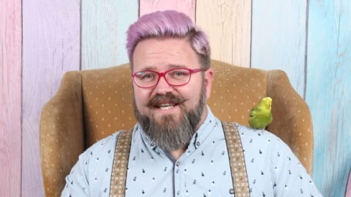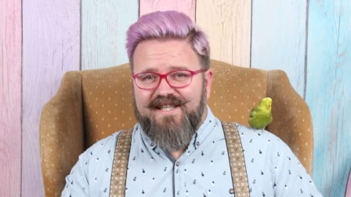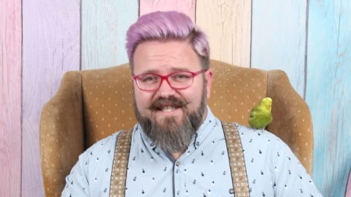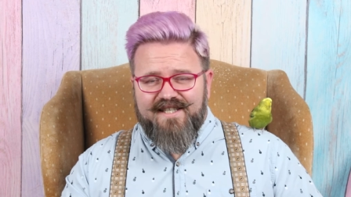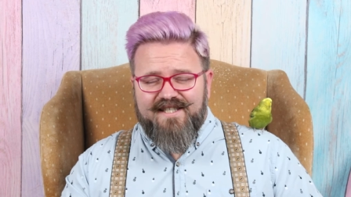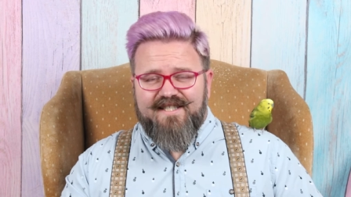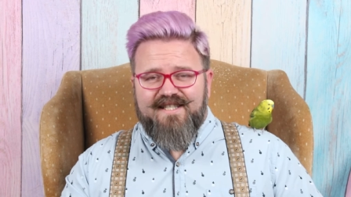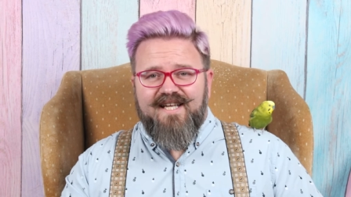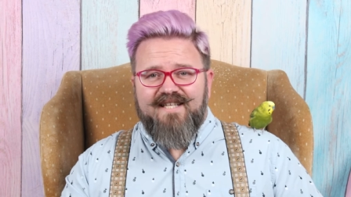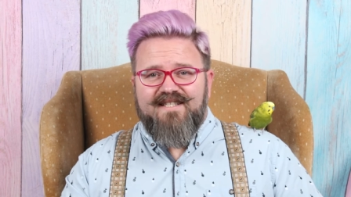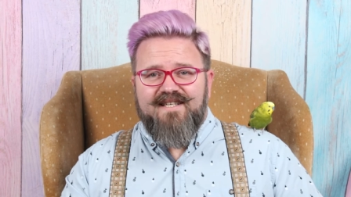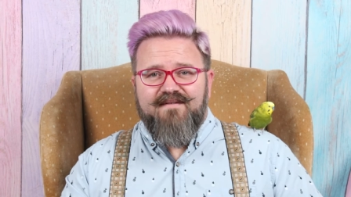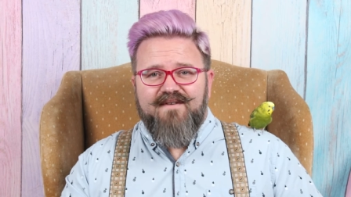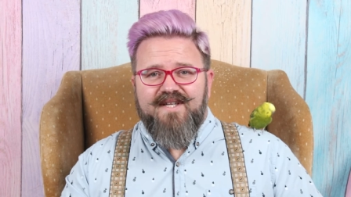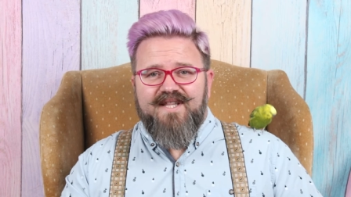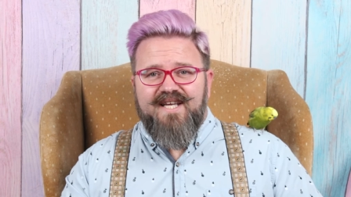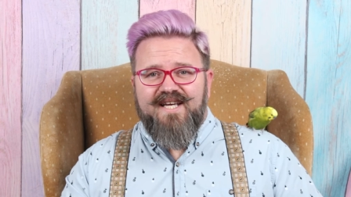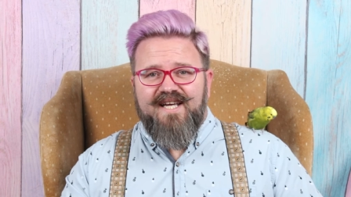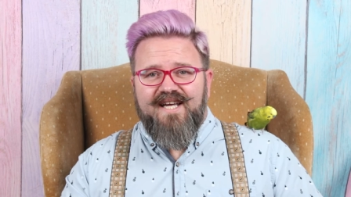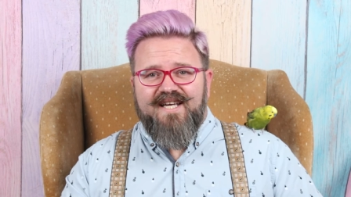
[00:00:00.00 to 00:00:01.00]
At least that's
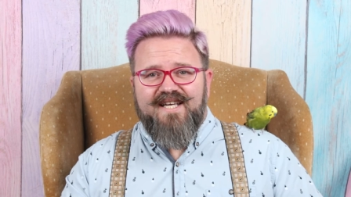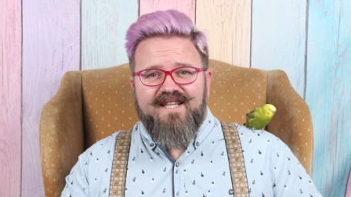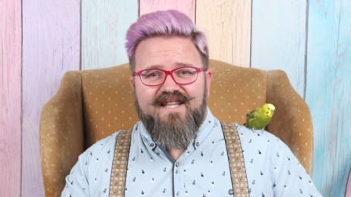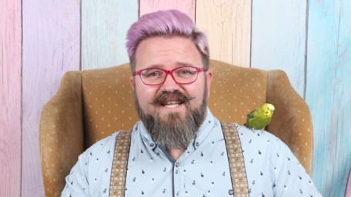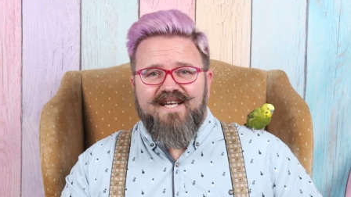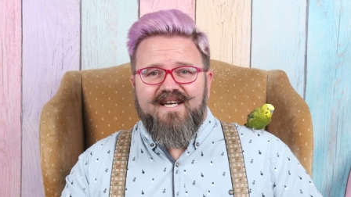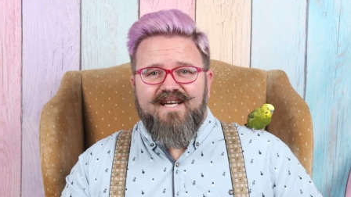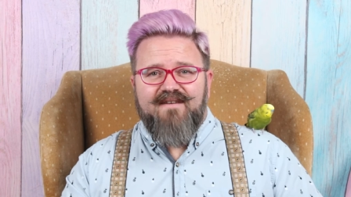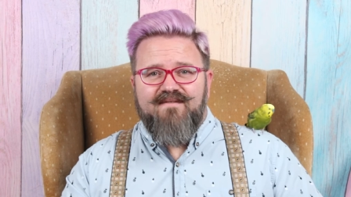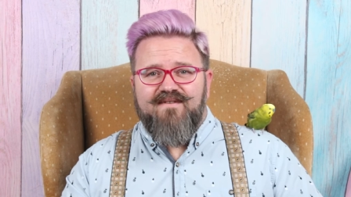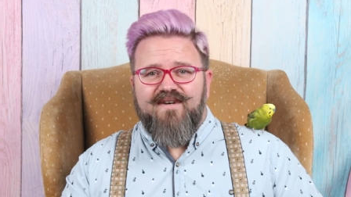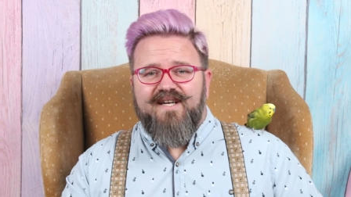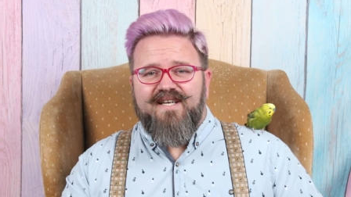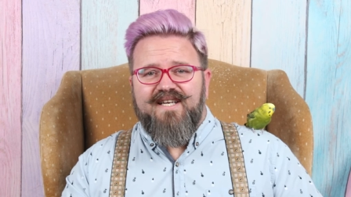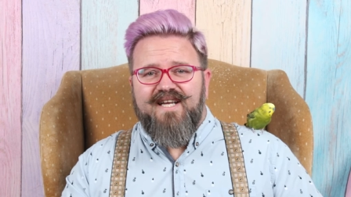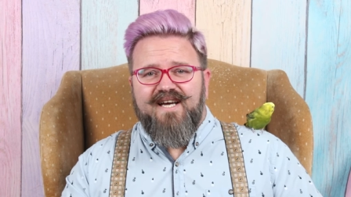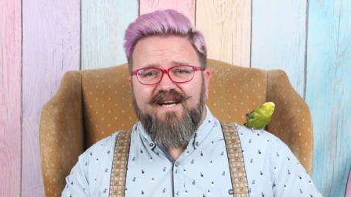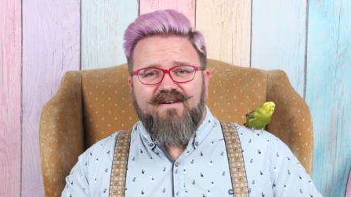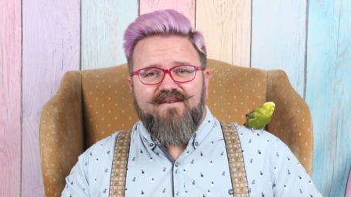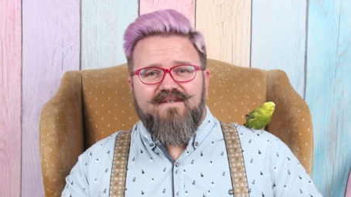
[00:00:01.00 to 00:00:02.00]
everything I can think of right
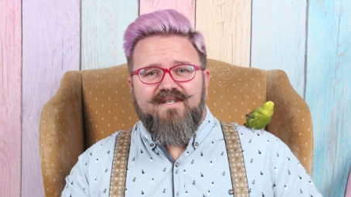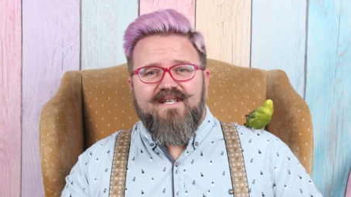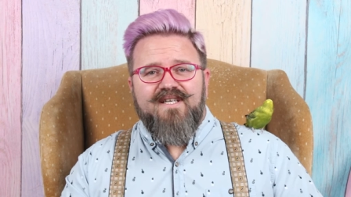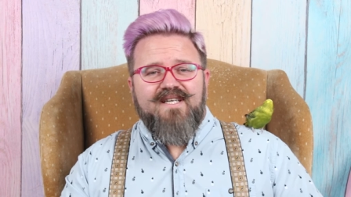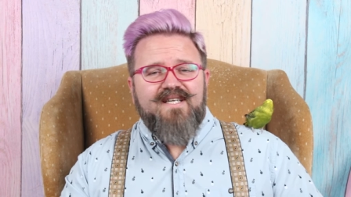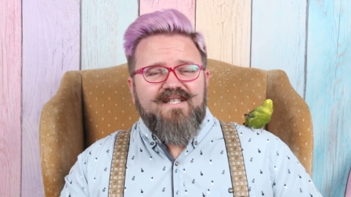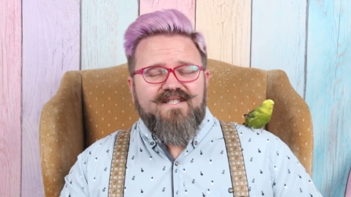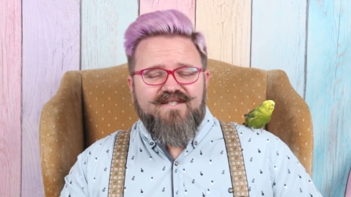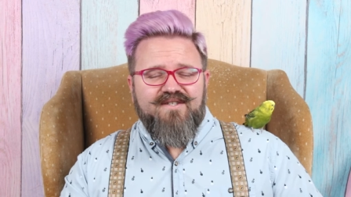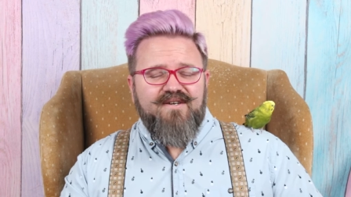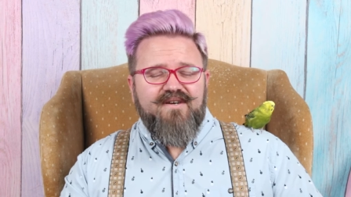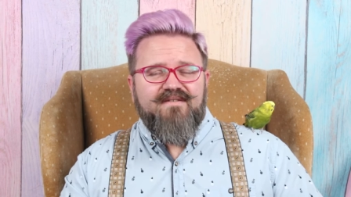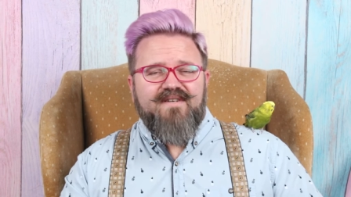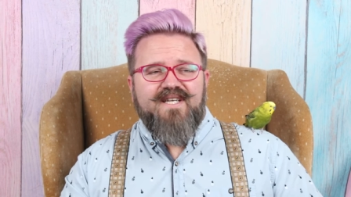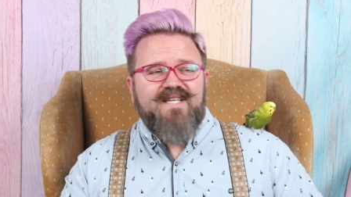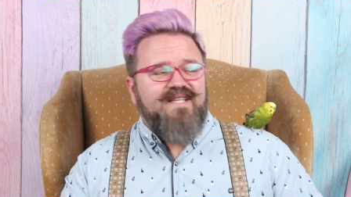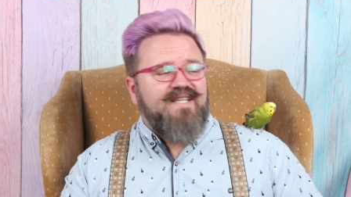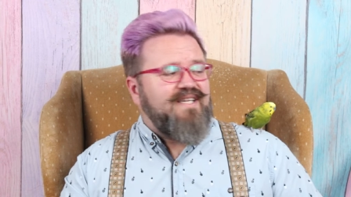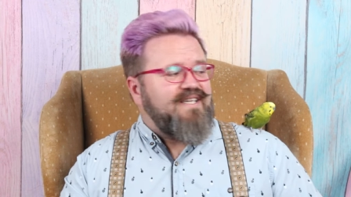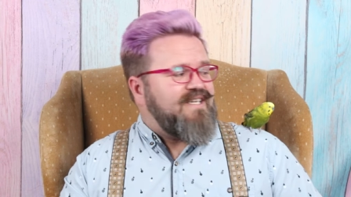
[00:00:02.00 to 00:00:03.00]
now. Do you have
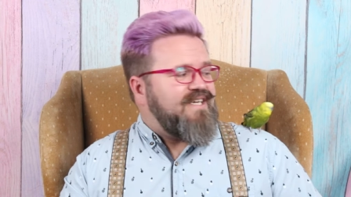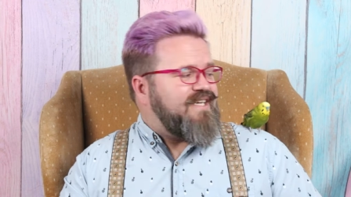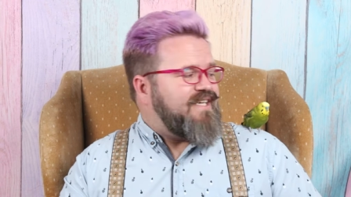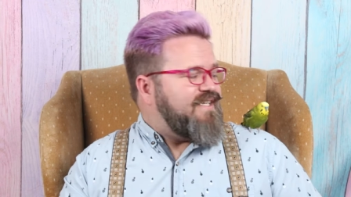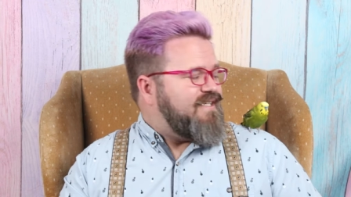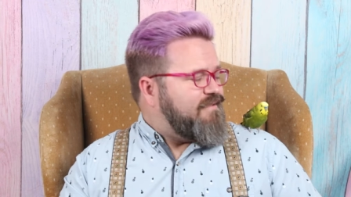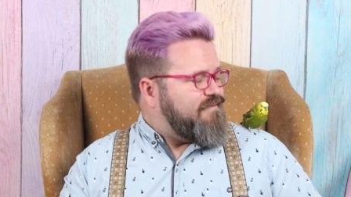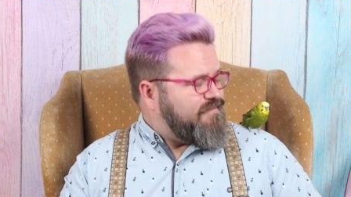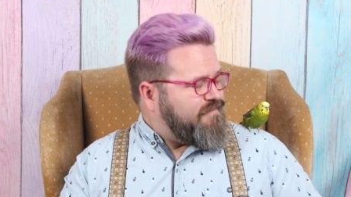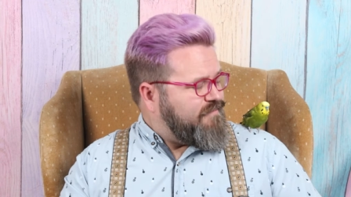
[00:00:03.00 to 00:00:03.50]
anything, Nugget?